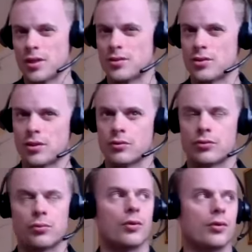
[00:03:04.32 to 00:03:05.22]
inside
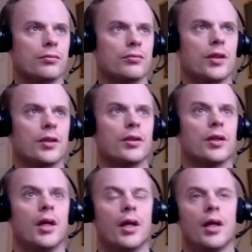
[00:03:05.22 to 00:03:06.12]
sales role, right?
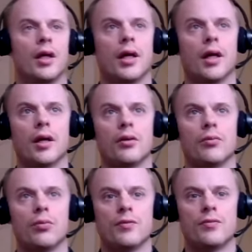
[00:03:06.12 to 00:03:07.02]

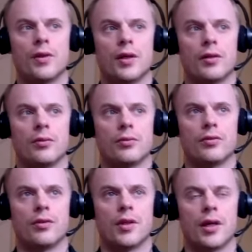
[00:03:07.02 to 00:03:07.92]
And we
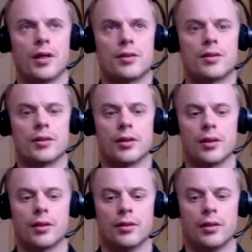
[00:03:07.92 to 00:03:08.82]
found
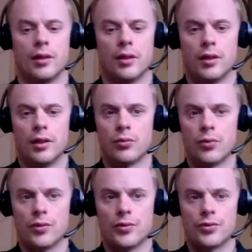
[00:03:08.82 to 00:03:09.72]
that it
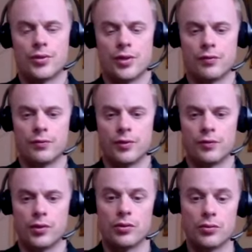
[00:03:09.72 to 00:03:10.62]
was,
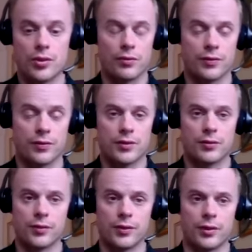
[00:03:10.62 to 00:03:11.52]
if you use it
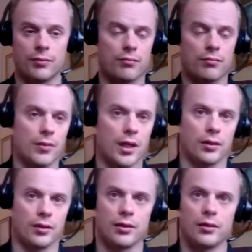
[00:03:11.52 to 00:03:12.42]
effectively,
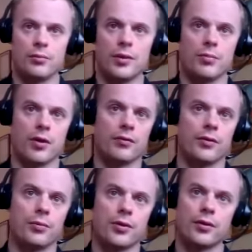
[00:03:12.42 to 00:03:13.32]
man, can it be
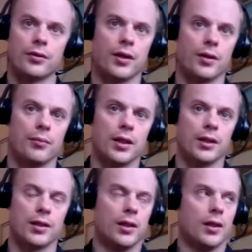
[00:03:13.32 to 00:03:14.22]
profitable? I
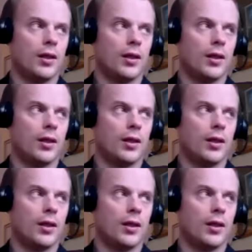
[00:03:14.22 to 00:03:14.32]
mean,